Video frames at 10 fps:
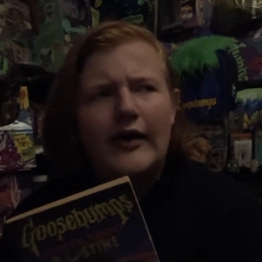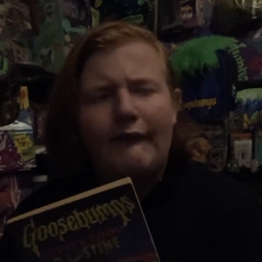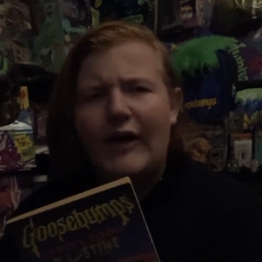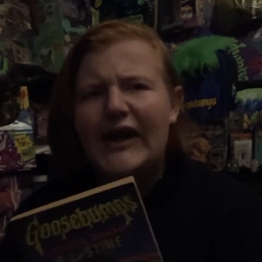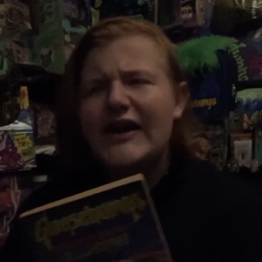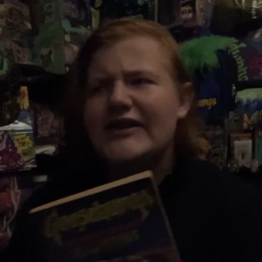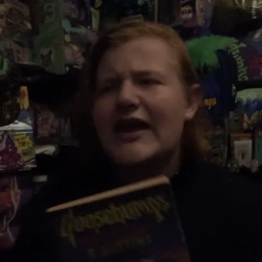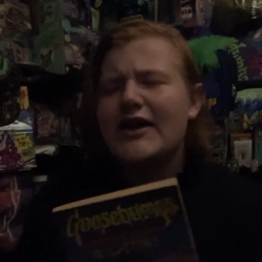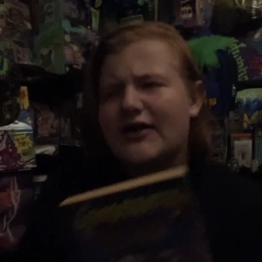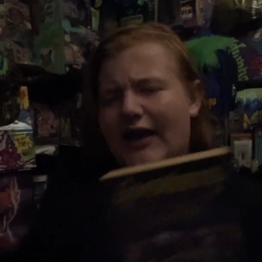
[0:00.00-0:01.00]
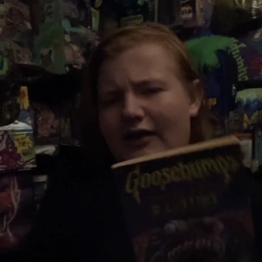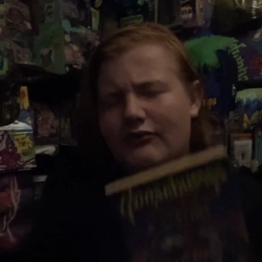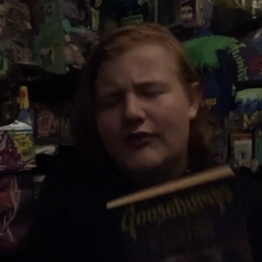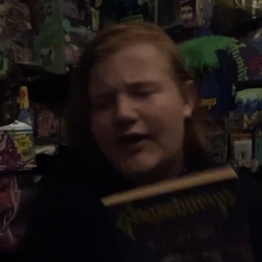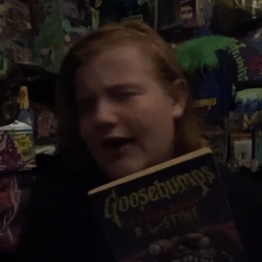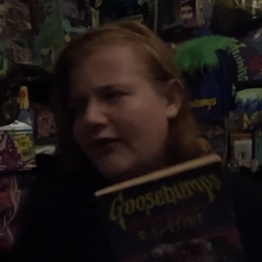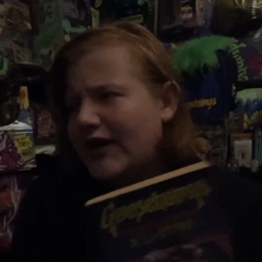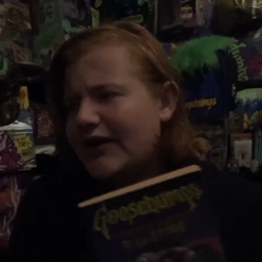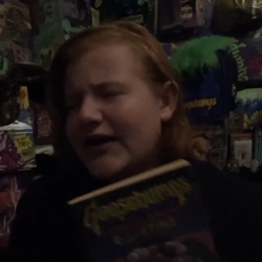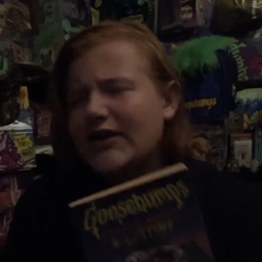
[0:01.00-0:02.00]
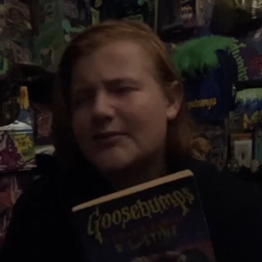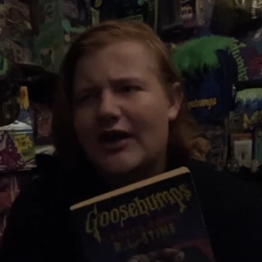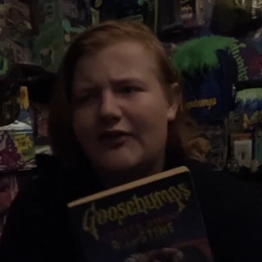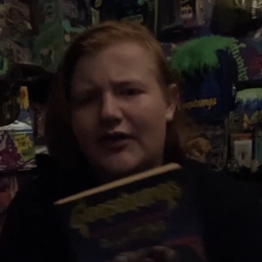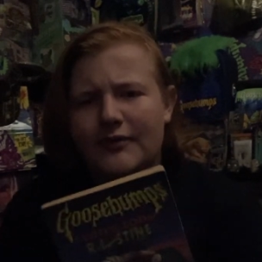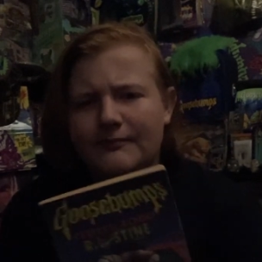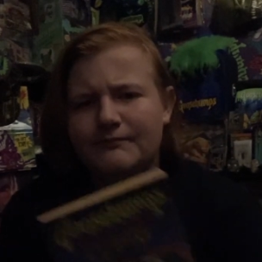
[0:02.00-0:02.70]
Why did it take her that? Why, why did it take them that long?